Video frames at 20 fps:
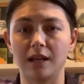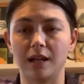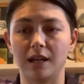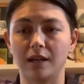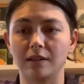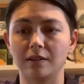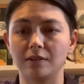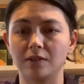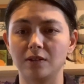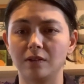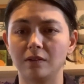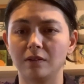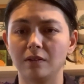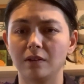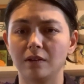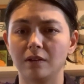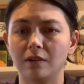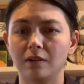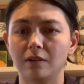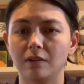and
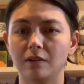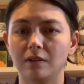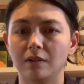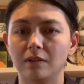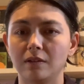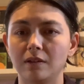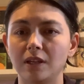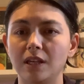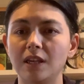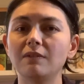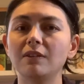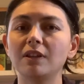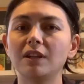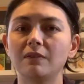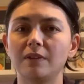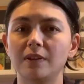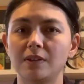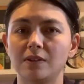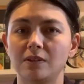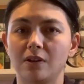even
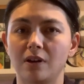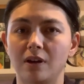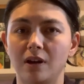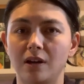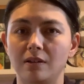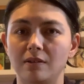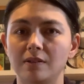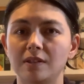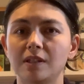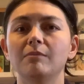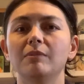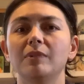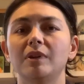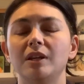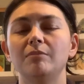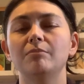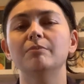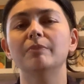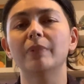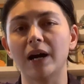if it's not
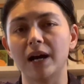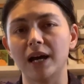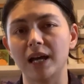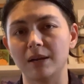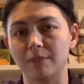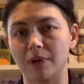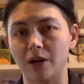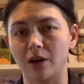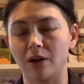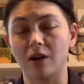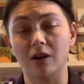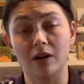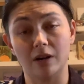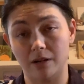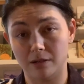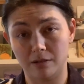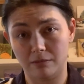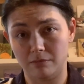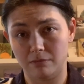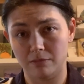somebody buying my
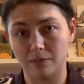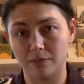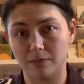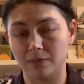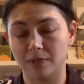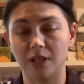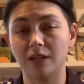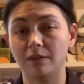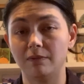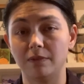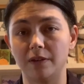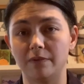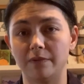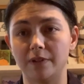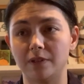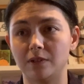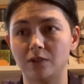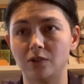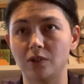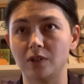art, even if
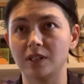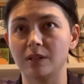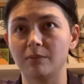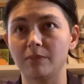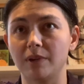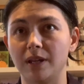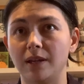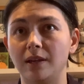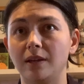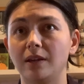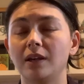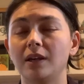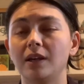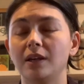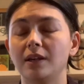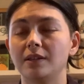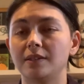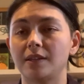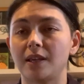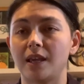it's just somebody
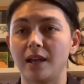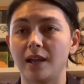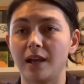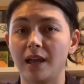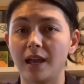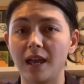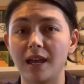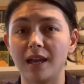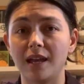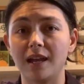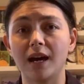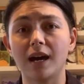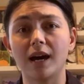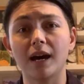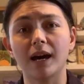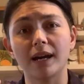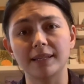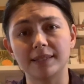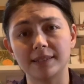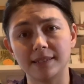saying, hey,
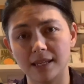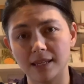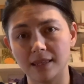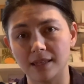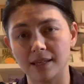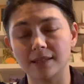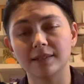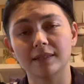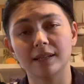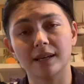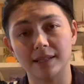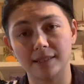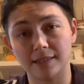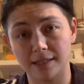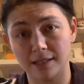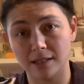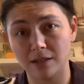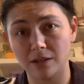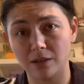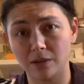I see this, I
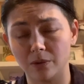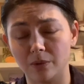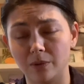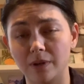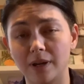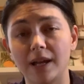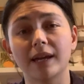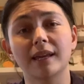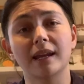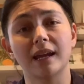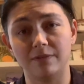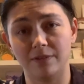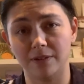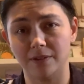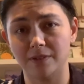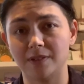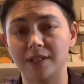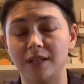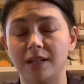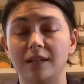see you, and I
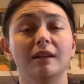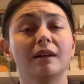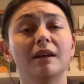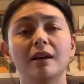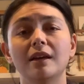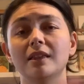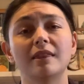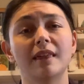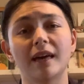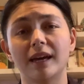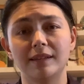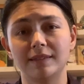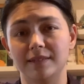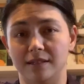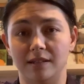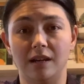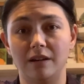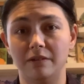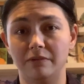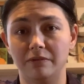feel seen, that is
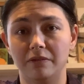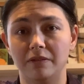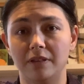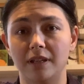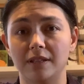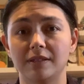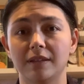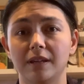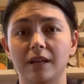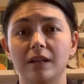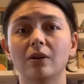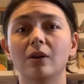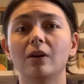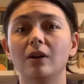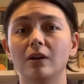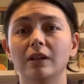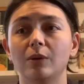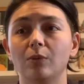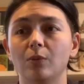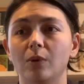enough. That's like
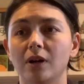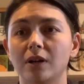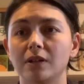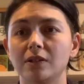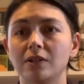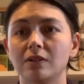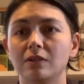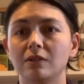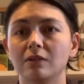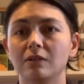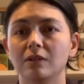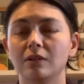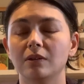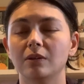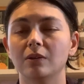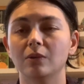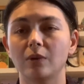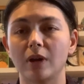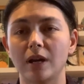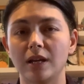all I want
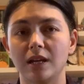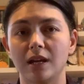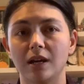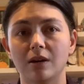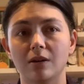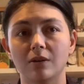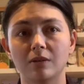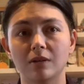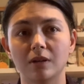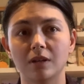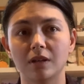right now.